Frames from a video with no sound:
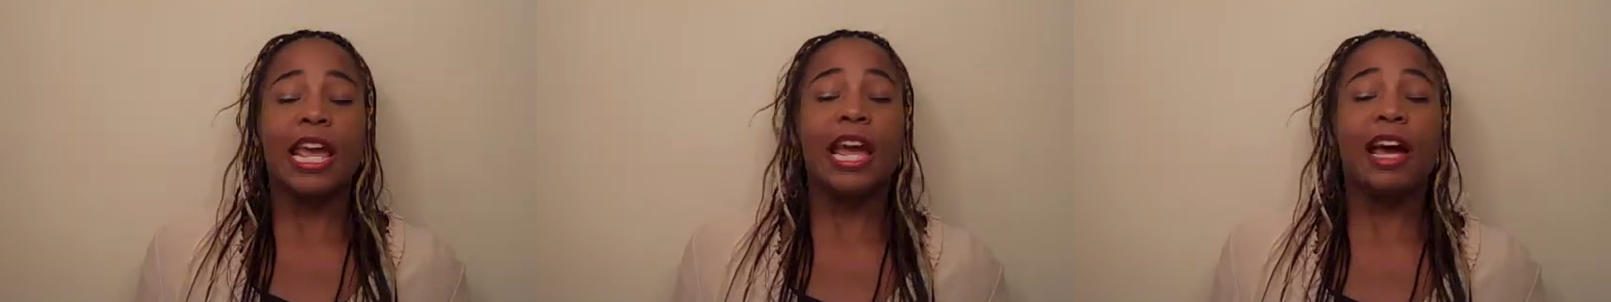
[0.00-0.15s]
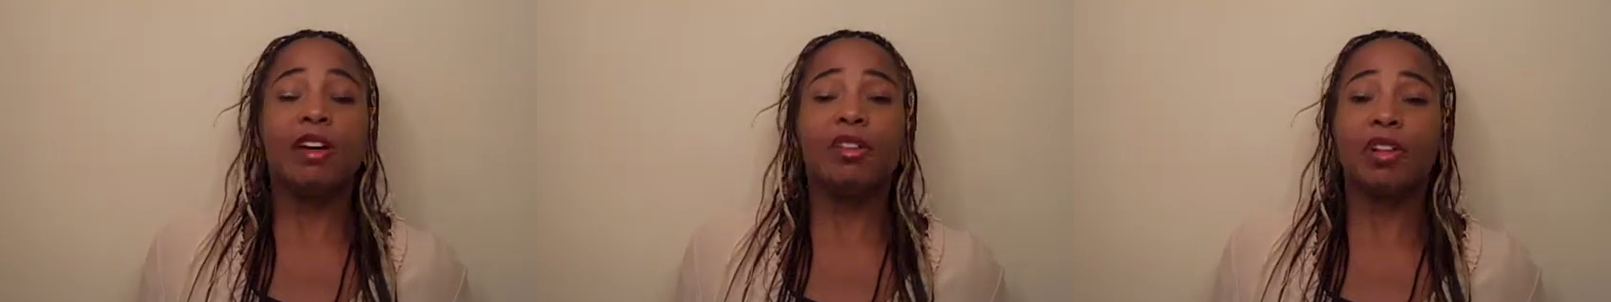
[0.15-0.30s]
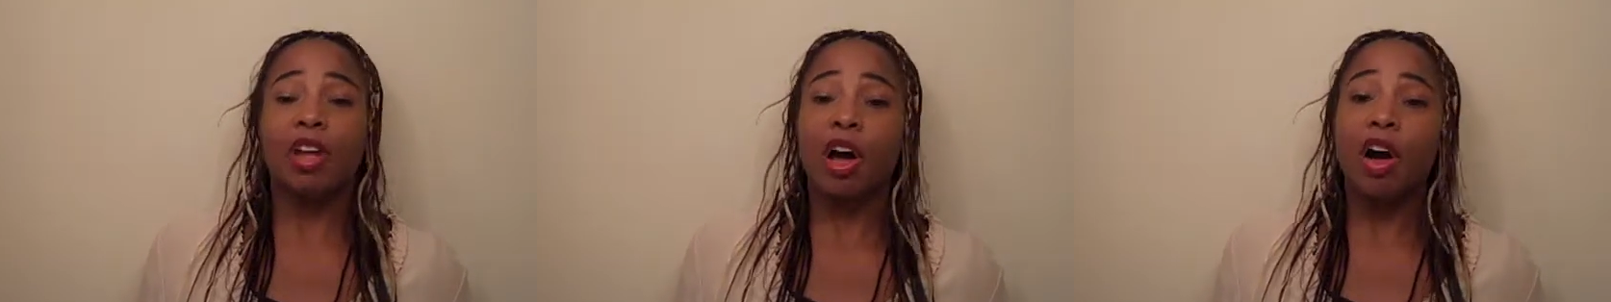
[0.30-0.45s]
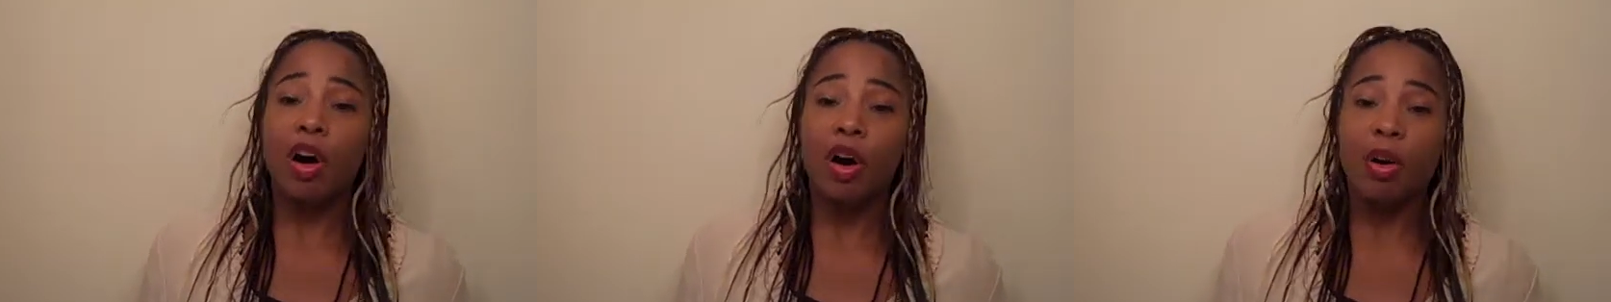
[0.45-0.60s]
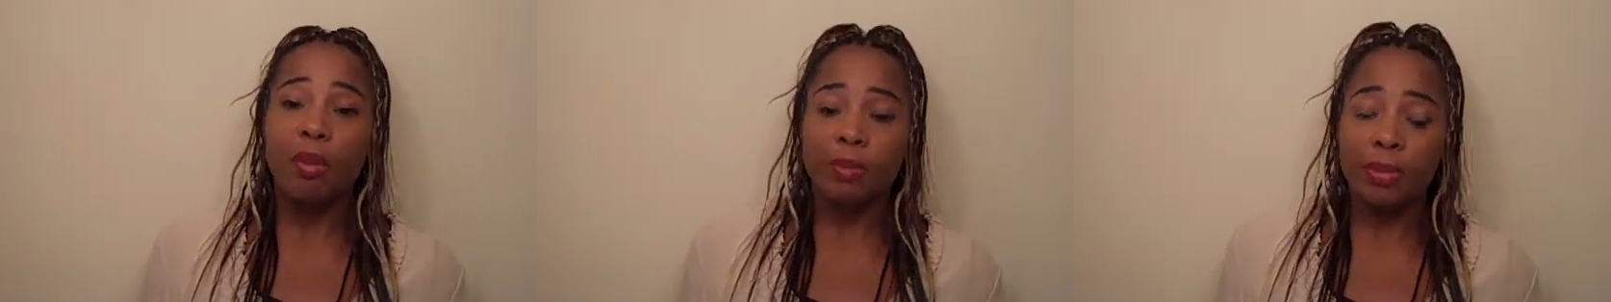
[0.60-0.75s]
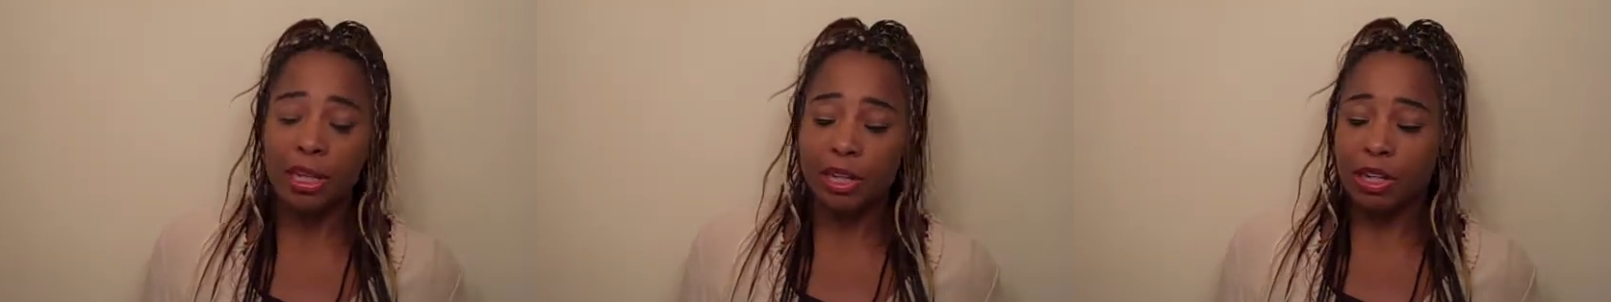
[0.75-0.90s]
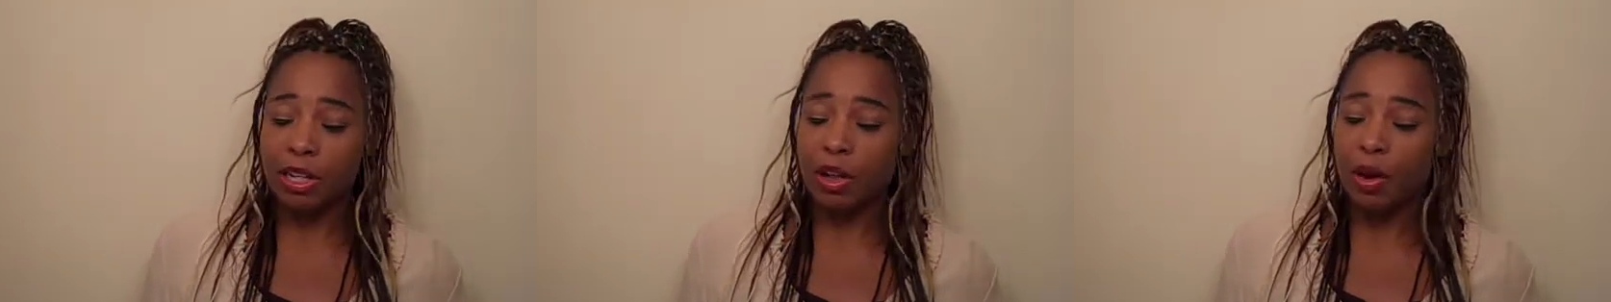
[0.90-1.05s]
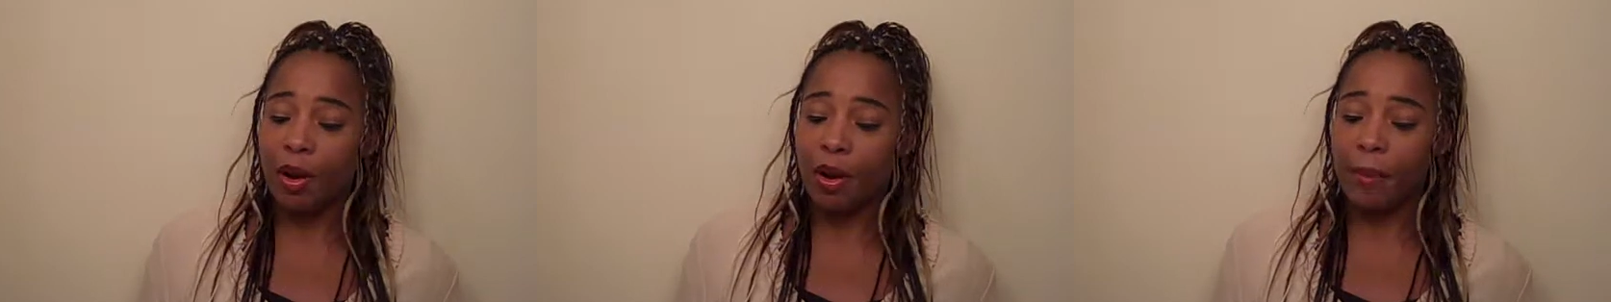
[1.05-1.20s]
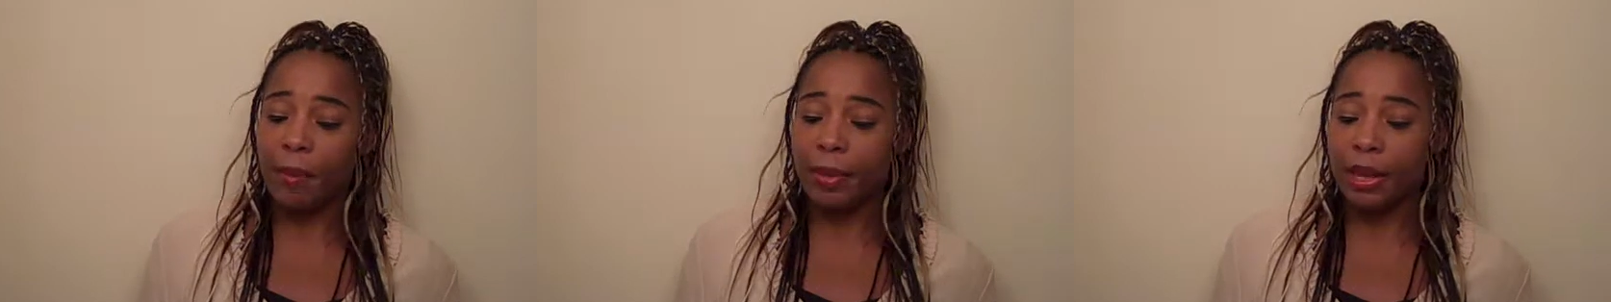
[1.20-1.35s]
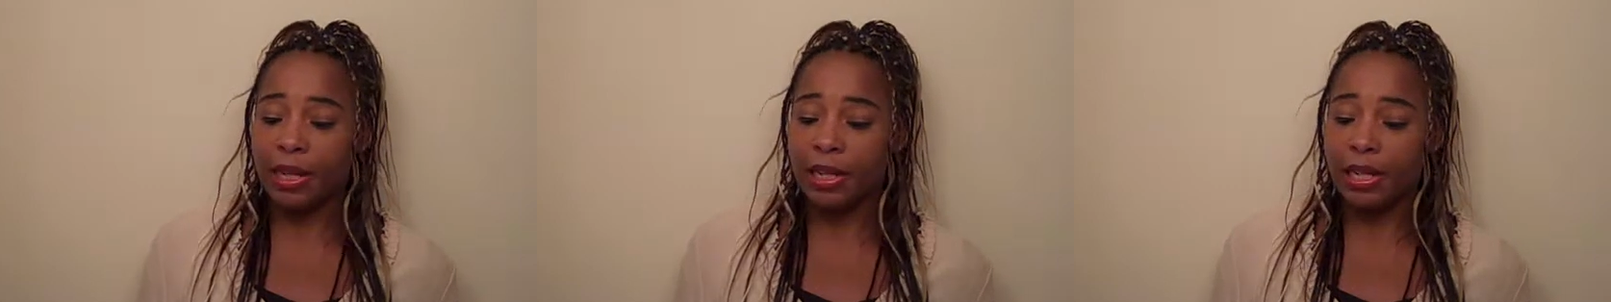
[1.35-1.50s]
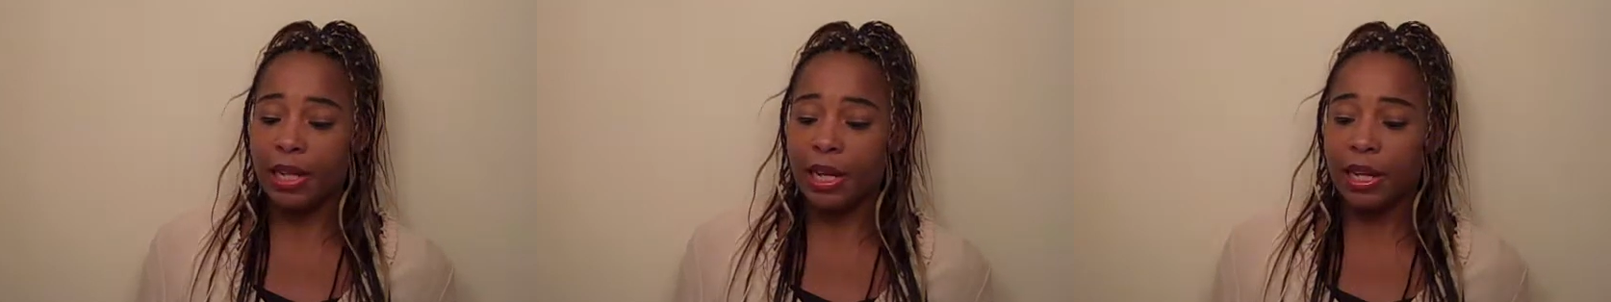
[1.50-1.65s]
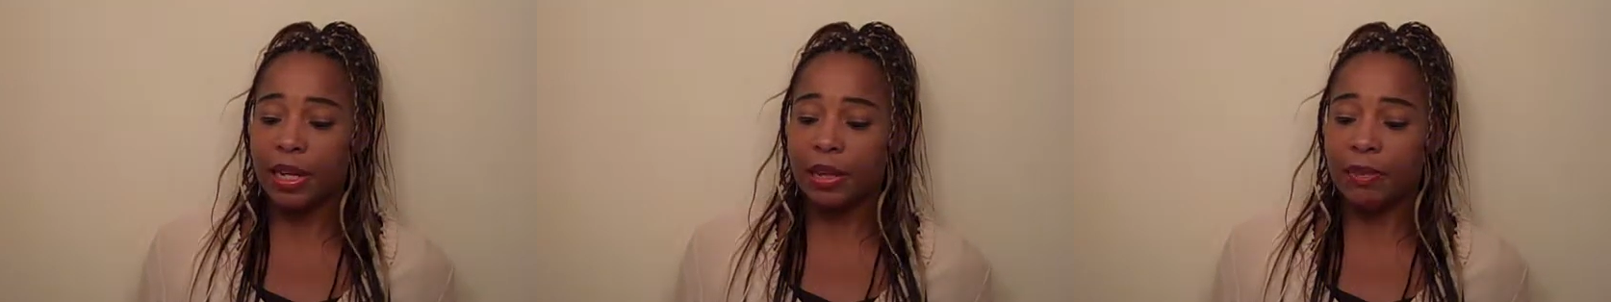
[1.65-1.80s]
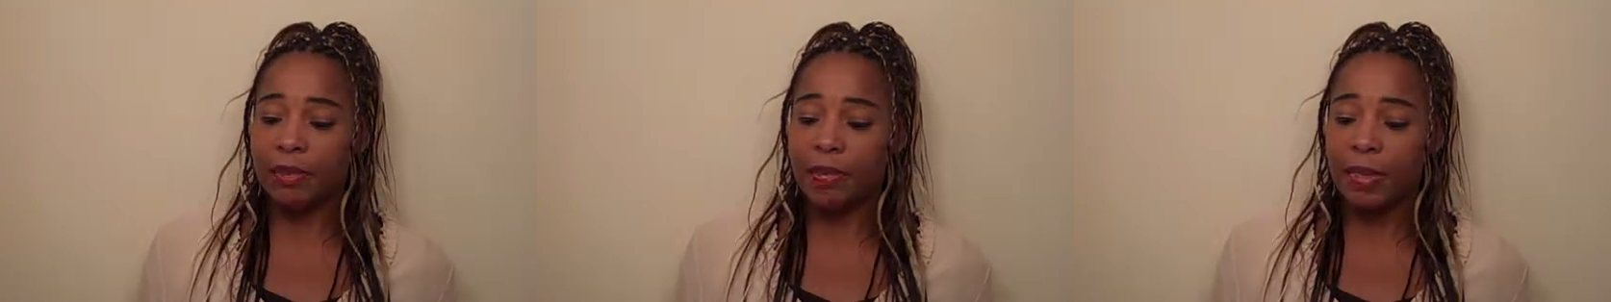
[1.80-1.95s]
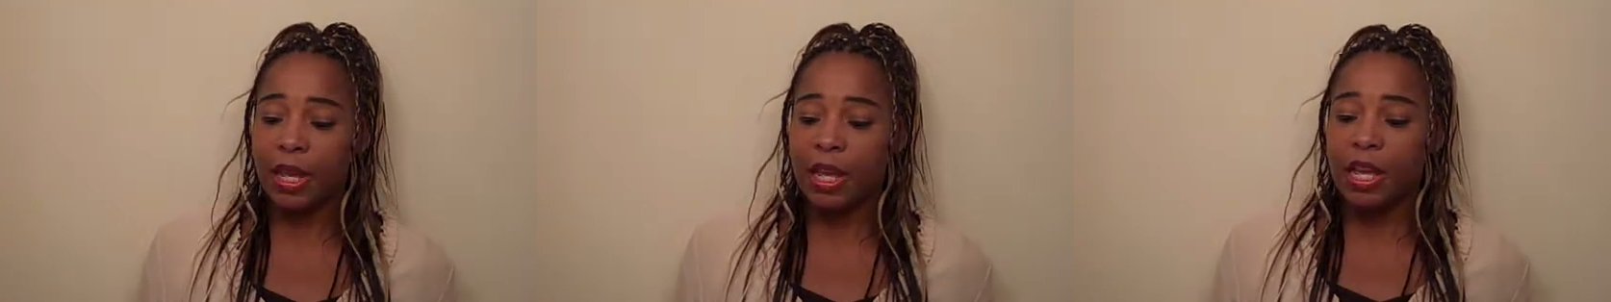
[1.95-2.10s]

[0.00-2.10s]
town hall meeting on Monday.